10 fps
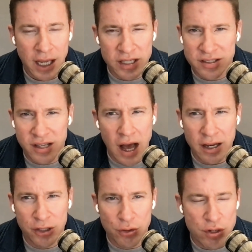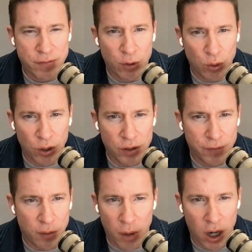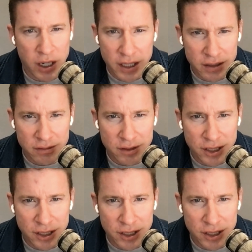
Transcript: It's not a useful word for marketing.